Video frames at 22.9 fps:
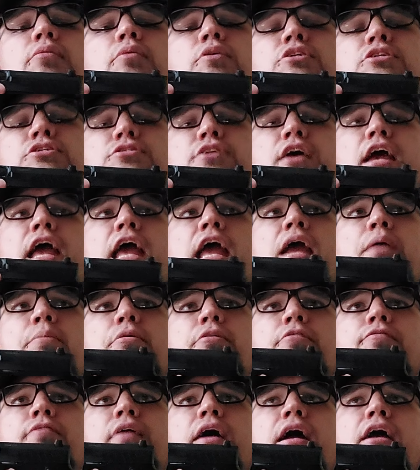which is a
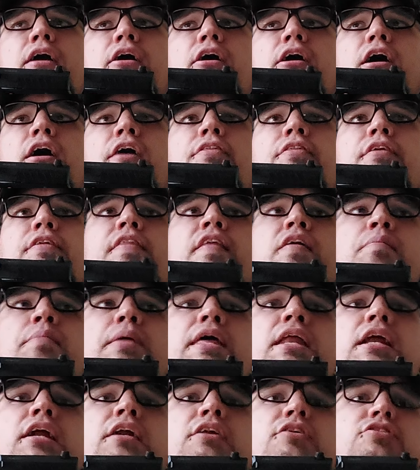hammer fire gun, then they
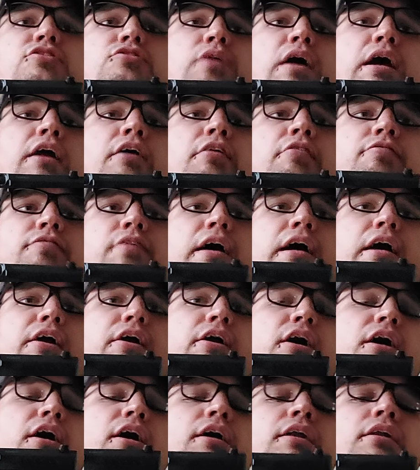made it in a striker fire
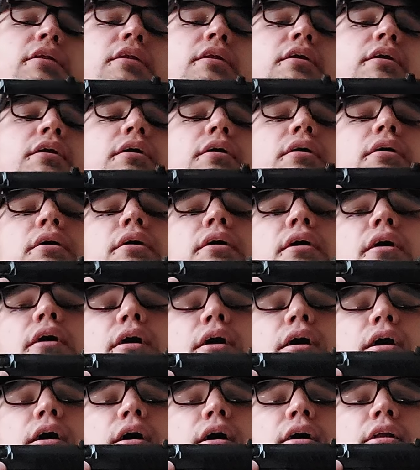gun,
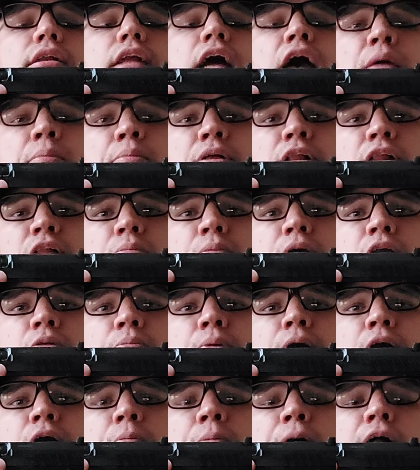9mm
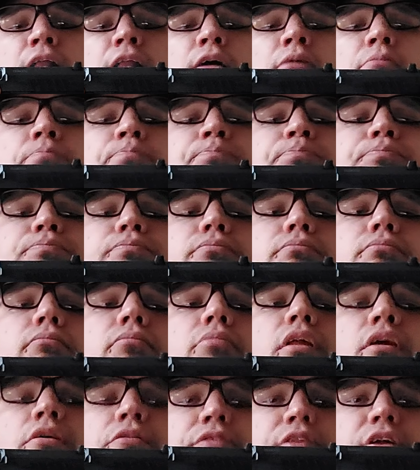parabellum.
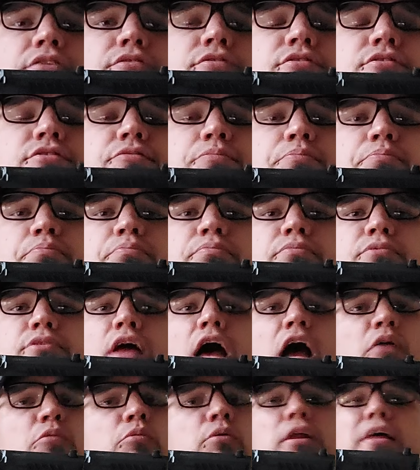This is
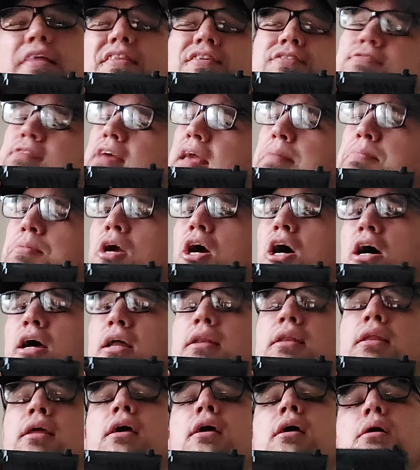not really the same
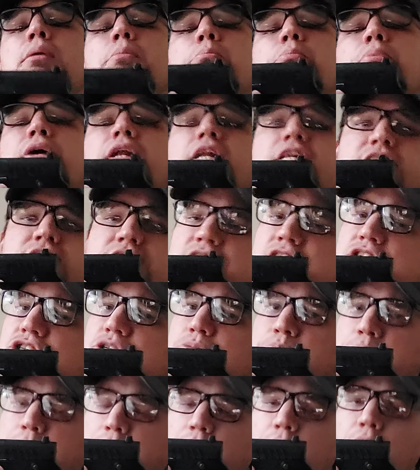gun, but it's
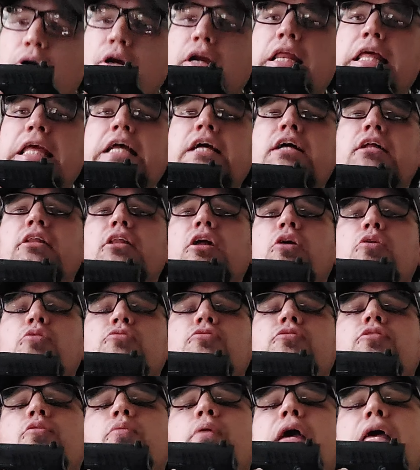pretty
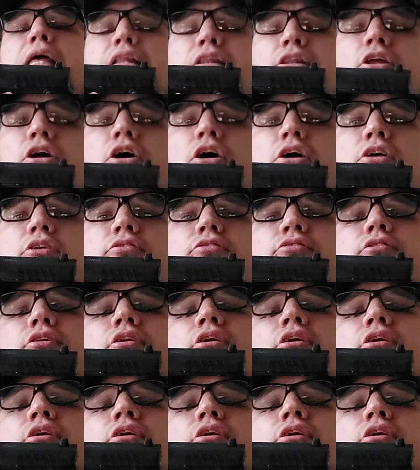close. The way it looks,